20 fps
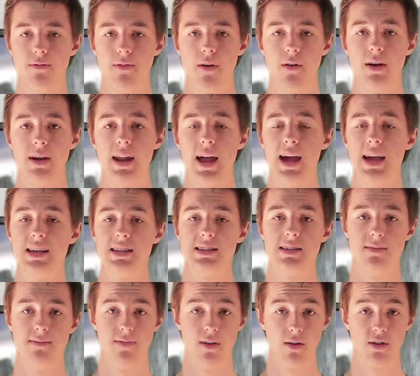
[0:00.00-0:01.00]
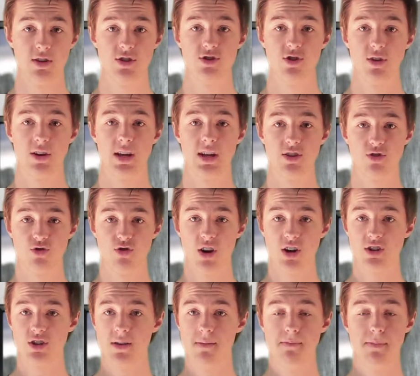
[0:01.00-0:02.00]
very nice, very sturdy
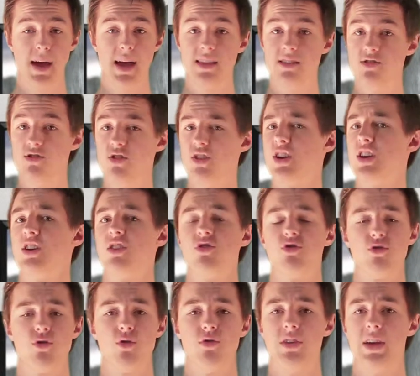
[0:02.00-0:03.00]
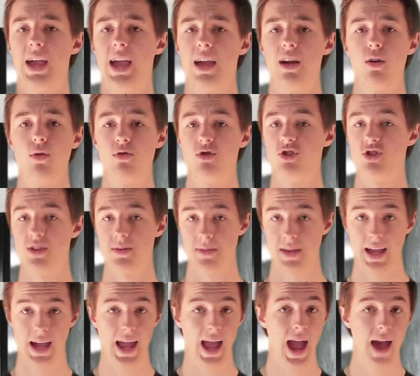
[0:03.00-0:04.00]
construction, bends so you can control the angle, which is
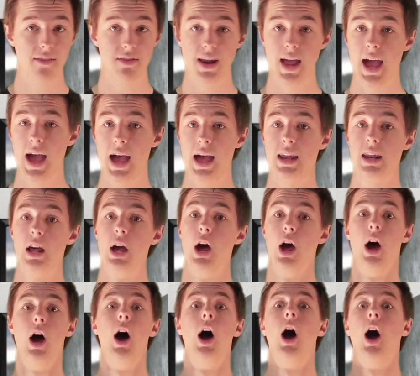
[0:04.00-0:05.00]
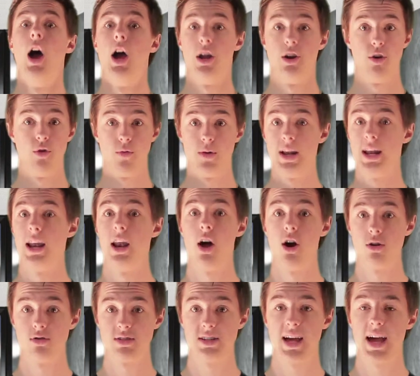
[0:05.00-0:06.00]
something I haven't had in a really
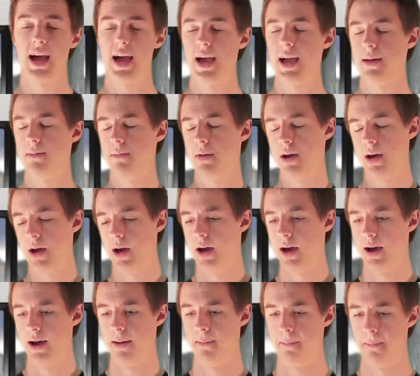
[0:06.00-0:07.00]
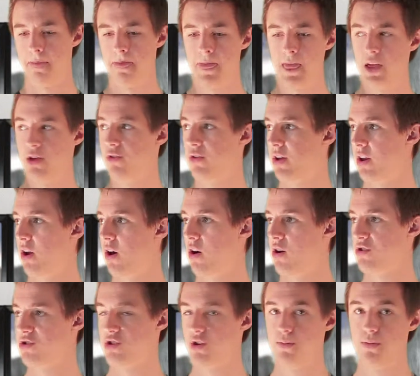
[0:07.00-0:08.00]
long time. You can
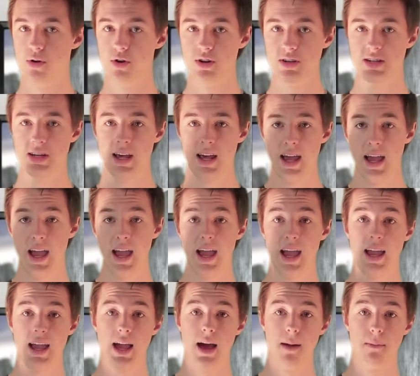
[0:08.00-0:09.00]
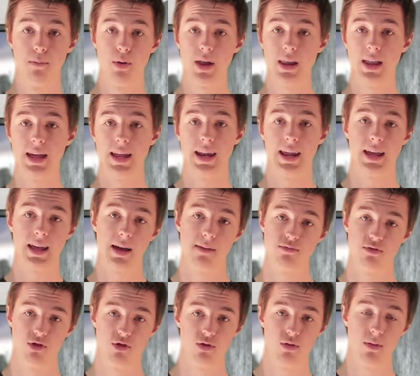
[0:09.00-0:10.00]
also put a umbrella in it. It
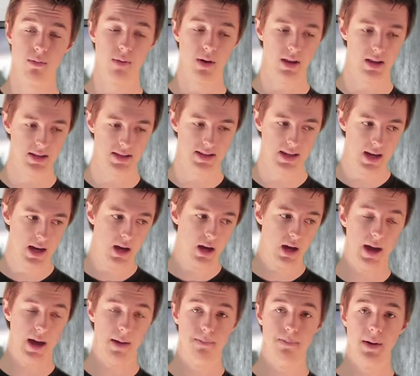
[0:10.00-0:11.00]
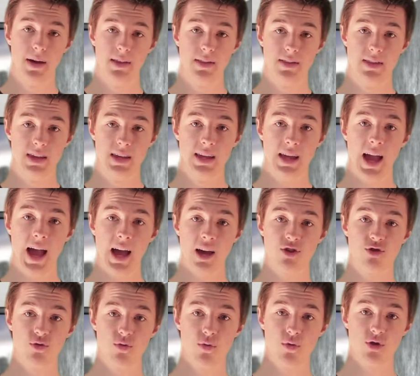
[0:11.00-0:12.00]
comes with two umbrellas, but the
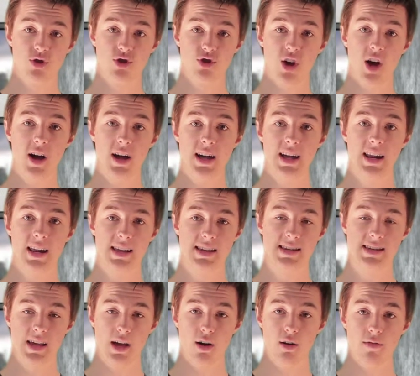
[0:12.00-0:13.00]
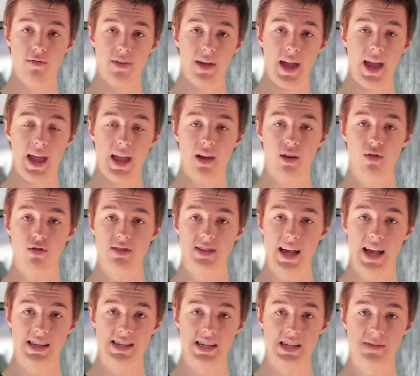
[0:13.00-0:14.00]
actual socket itself, the angles,
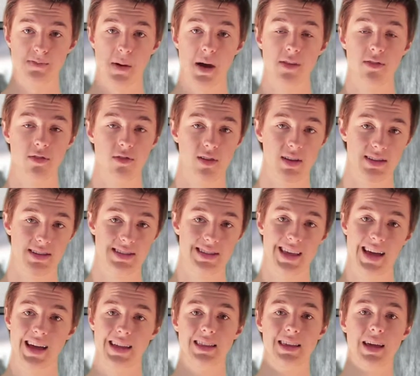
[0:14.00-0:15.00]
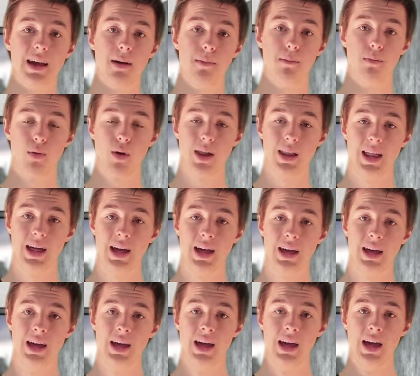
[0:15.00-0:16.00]
has a spot that you can slide the
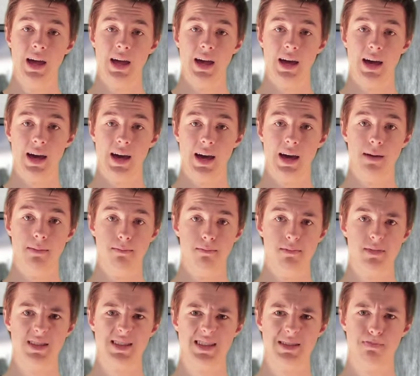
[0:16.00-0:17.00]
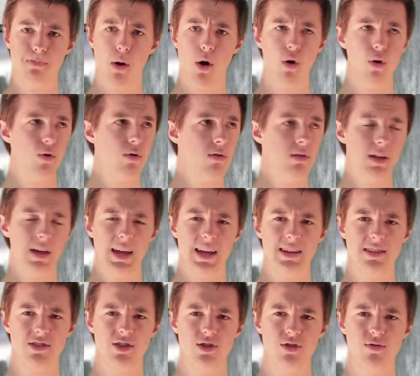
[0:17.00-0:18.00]
umbrella
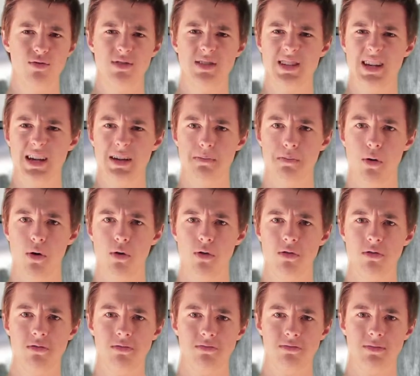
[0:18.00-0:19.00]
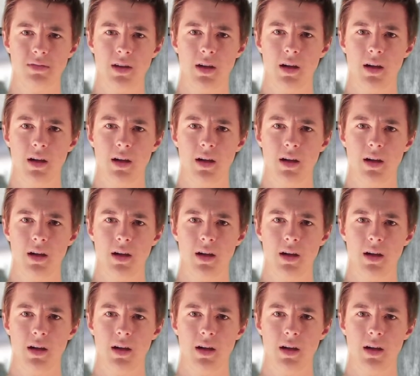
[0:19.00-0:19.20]
stick pole,